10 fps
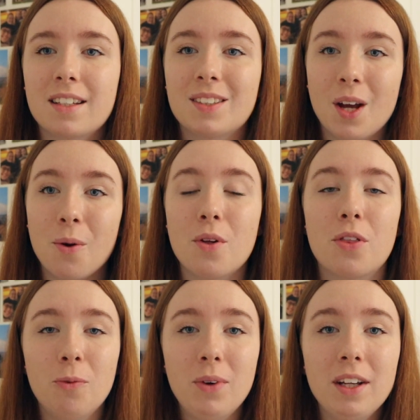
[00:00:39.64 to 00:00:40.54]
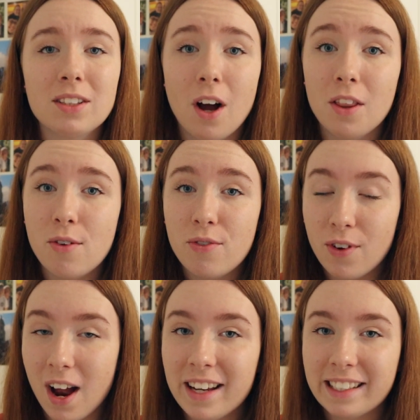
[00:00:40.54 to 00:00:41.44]
So thumbnails are the
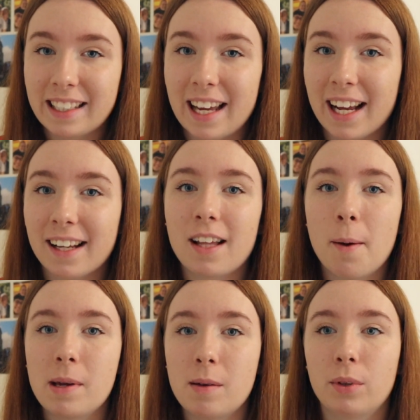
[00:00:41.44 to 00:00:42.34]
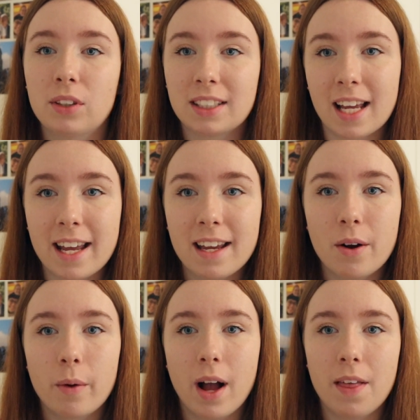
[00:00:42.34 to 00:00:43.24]
first thing that people see
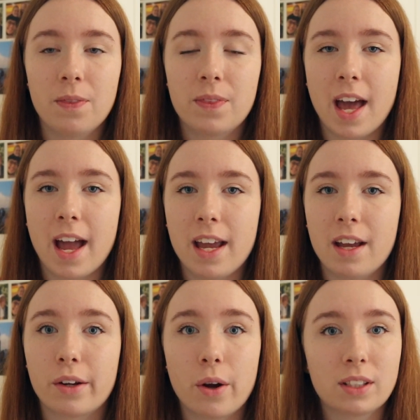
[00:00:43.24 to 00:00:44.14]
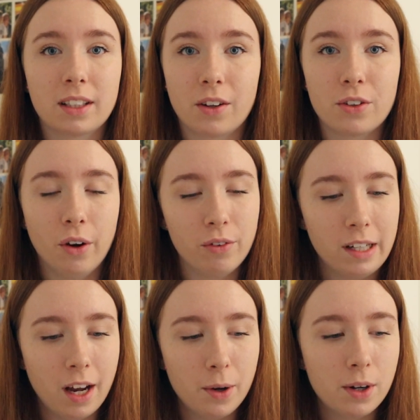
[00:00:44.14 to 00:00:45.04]
when they go to click on your
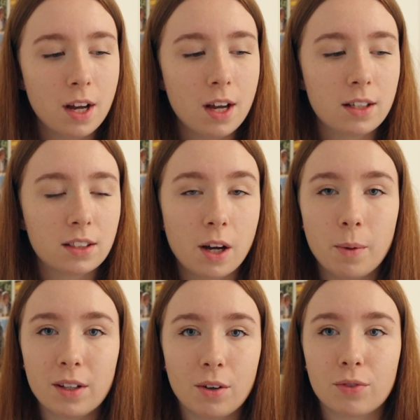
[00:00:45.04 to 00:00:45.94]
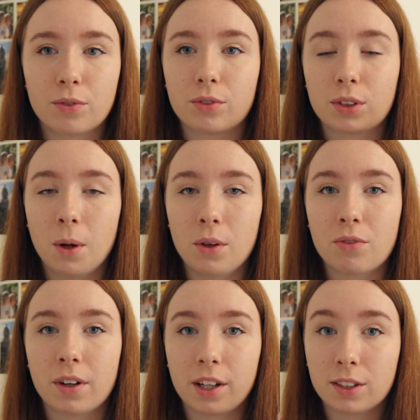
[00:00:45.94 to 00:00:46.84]
video. So when you're scrolling
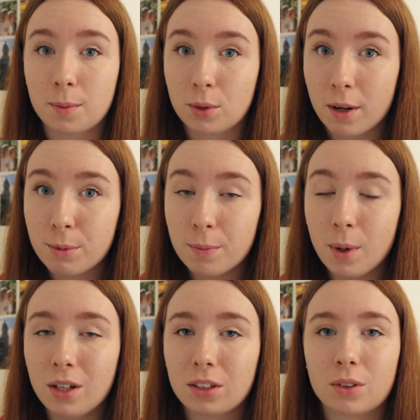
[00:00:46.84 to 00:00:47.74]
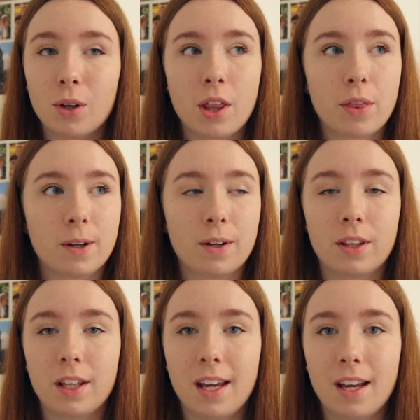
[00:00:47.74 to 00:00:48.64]
through your subscription box, scrolling
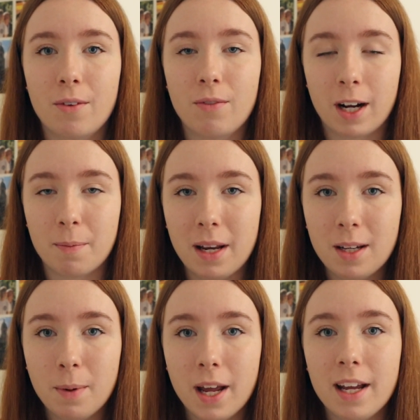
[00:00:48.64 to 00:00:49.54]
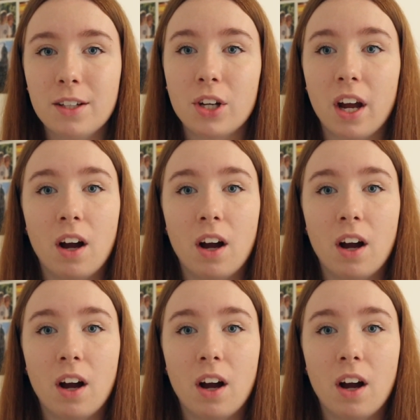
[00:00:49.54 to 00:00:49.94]
through the recommended page,